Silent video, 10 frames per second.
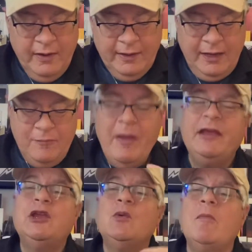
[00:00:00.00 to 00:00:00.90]
can
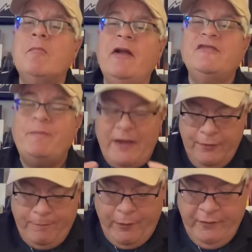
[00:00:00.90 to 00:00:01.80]
make you a much better
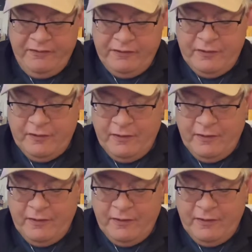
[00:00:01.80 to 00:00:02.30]
person.